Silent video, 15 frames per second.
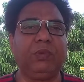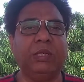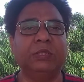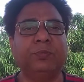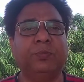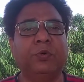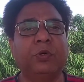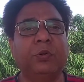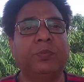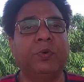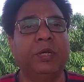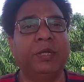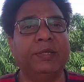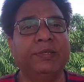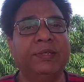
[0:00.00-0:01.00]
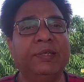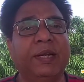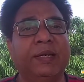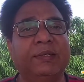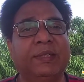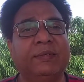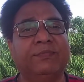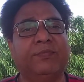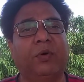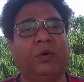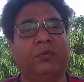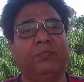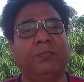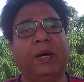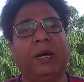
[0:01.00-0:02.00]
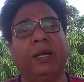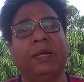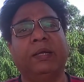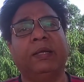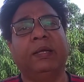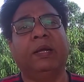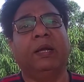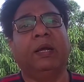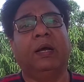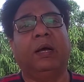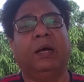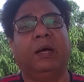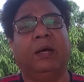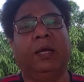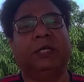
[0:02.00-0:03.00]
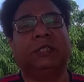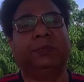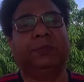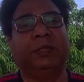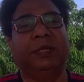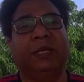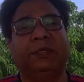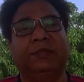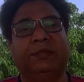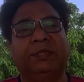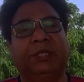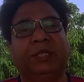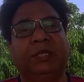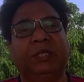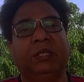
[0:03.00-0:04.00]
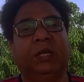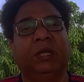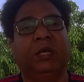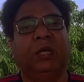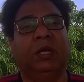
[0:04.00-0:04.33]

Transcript: sporopollenin and then followed by HPLC